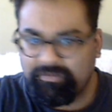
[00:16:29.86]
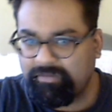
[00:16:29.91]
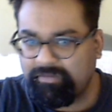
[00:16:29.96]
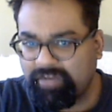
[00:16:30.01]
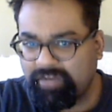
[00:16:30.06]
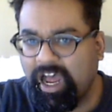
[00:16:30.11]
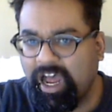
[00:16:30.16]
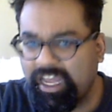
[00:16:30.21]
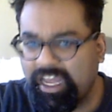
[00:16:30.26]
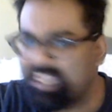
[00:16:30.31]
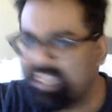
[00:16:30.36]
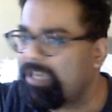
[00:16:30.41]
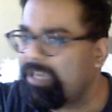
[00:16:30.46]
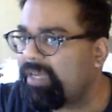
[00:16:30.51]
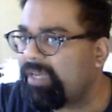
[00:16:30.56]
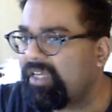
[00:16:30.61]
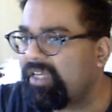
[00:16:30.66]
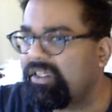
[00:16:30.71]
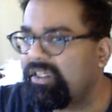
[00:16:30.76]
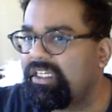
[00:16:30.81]
talking
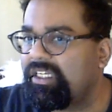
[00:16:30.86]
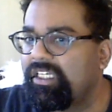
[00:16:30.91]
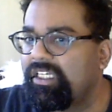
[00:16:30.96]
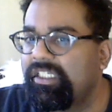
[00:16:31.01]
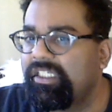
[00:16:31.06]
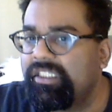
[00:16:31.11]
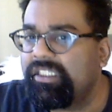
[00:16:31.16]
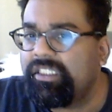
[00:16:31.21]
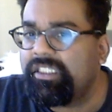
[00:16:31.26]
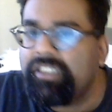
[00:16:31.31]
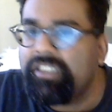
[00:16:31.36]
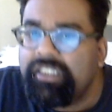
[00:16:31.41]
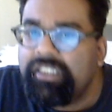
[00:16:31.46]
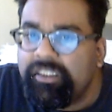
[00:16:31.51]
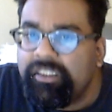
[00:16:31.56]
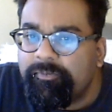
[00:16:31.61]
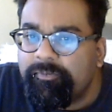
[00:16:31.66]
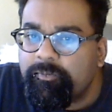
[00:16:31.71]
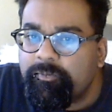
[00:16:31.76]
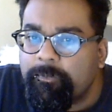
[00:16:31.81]
about.
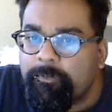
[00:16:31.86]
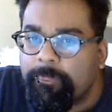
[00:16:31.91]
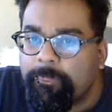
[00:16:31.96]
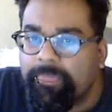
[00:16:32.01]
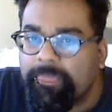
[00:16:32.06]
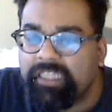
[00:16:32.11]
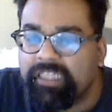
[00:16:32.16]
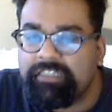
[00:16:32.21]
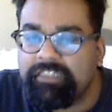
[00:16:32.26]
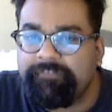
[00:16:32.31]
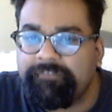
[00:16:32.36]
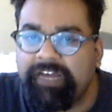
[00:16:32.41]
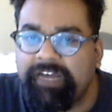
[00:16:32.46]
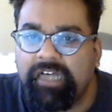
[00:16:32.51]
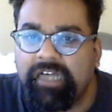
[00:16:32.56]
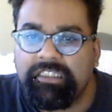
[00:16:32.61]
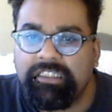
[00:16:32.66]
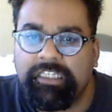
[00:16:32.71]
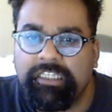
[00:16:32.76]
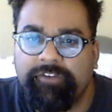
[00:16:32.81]
It's a
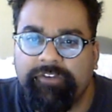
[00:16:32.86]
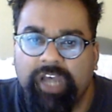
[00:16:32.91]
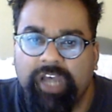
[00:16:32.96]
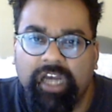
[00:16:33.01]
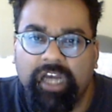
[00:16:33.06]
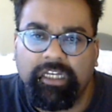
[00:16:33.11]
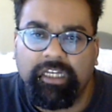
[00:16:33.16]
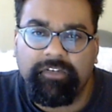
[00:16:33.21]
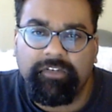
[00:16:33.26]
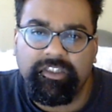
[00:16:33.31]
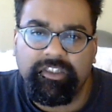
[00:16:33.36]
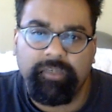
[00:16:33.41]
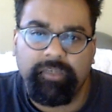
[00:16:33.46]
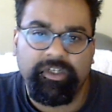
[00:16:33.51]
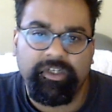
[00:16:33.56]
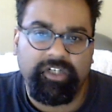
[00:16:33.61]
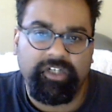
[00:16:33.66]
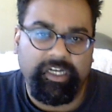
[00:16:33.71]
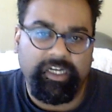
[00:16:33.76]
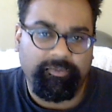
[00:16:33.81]
fallacy of cognitive
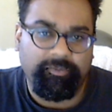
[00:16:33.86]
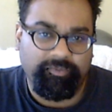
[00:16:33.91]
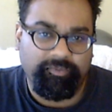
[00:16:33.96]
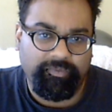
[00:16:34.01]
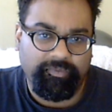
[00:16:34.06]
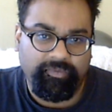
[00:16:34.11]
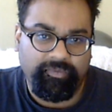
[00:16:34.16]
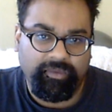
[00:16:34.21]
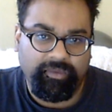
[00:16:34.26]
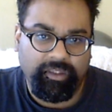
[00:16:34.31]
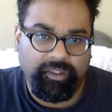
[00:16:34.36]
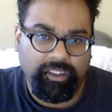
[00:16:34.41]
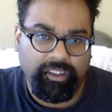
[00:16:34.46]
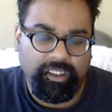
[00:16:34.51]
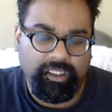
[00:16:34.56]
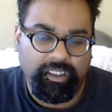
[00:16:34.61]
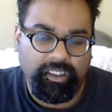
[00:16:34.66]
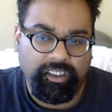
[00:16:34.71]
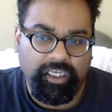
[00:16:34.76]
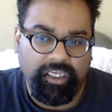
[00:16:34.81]
symmetry.
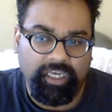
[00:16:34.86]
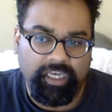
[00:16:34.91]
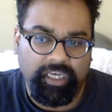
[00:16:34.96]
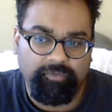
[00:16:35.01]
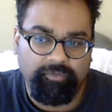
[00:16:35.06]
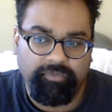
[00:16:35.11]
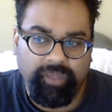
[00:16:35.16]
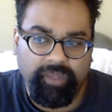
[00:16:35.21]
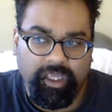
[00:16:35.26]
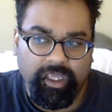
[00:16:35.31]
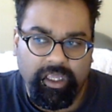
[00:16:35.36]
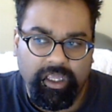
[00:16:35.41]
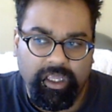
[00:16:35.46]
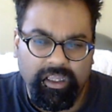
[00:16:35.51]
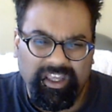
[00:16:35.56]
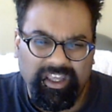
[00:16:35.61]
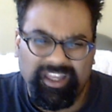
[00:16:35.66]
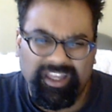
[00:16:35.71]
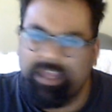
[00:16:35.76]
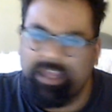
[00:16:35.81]
Okay.
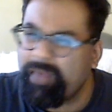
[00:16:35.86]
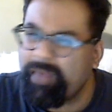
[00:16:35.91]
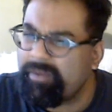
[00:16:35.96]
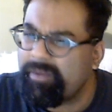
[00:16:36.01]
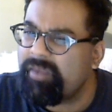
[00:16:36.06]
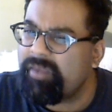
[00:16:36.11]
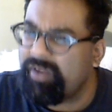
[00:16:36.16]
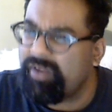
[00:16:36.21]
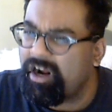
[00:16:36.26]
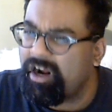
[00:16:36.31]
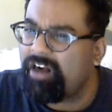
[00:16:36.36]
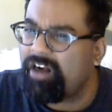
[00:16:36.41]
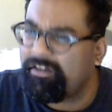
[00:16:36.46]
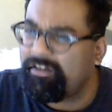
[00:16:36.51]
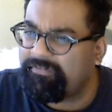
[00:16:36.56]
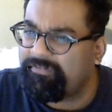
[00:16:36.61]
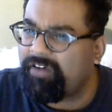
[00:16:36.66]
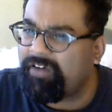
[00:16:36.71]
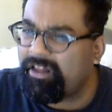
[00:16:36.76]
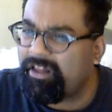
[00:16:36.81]
That might be a bit hard to
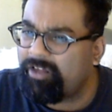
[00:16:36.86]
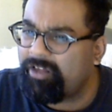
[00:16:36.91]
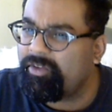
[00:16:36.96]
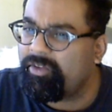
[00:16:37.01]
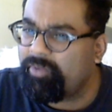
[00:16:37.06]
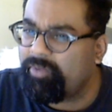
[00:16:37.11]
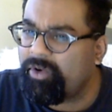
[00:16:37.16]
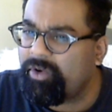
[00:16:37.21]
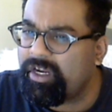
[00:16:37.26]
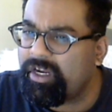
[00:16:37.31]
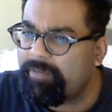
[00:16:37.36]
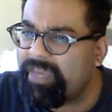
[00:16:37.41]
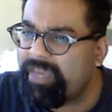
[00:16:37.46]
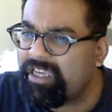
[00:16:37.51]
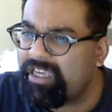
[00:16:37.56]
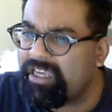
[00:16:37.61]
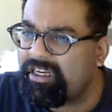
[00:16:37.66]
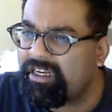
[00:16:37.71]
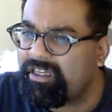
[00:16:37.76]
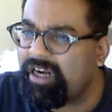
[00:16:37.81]
follow, the point I'm
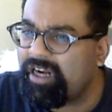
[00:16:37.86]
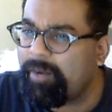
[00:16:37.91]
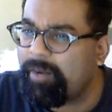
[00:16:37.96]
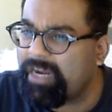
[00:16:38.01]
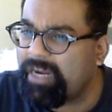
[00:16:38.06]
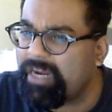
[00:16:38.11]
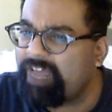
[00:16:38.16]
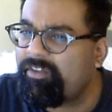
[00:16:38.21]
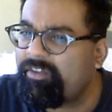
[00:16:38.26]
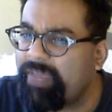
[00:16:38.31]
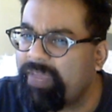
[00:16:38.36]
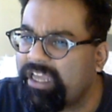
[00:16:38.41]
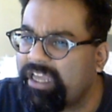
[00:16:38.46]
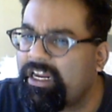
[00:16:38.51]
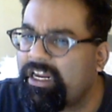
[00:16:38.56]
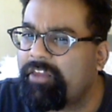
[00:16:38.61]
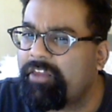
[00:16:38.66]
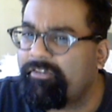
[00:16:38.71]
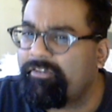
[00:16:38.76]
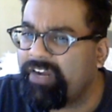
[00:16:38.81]
making there. I'm going to have to make
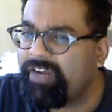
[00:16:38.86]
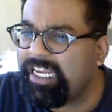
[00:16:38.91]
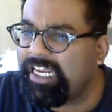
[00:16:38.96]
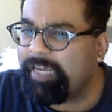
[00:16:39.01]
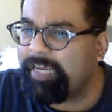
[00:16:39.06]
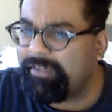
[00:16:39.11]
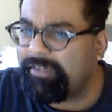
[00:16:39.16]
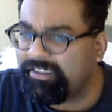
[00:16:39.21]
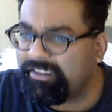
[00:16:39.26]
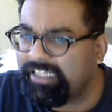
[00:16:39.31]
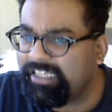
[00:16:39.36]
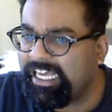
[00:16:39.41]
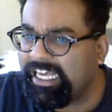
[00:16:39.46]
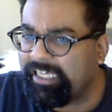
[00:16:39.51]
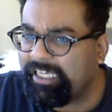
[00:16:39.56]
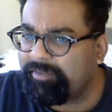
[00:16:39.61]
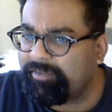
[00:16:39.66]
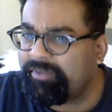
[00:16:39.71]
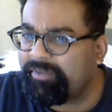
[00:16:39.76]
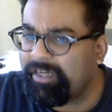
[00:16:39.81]
another video about
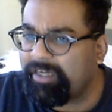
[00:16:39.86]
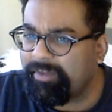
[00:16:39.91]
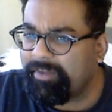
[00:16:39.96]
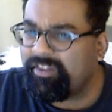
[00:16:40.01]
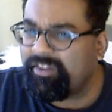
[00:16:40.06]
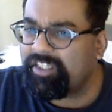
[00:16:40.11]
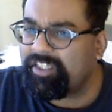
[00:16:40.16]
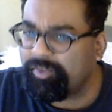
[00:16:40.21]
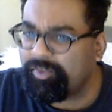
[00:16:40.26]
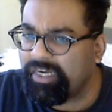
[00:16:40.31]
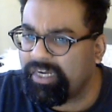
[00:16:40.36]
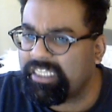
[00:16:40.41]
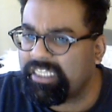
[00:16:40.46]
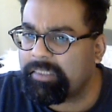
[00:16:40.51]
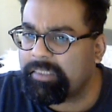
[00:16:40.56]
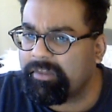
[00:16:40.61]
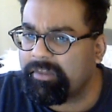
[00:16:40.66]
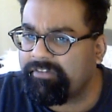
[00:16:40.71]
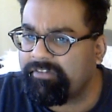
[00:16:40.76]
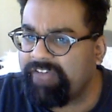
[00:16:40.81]
that. But I mean, this springs
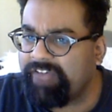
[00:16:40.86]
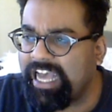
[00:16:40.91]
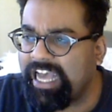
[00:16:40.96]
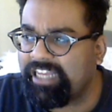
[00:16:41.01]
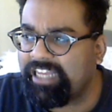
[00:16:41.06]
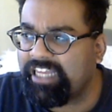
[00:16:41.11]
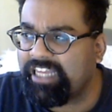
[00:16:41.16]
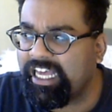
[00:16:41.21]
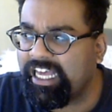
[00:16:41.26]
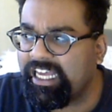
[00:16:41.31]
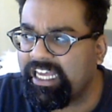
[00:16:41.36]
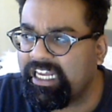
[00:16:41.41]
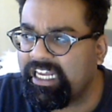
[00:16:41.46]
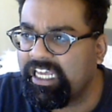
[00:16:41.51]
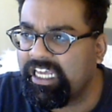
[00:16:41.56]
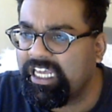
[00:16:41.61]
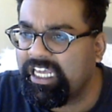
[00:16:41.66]
from the fact that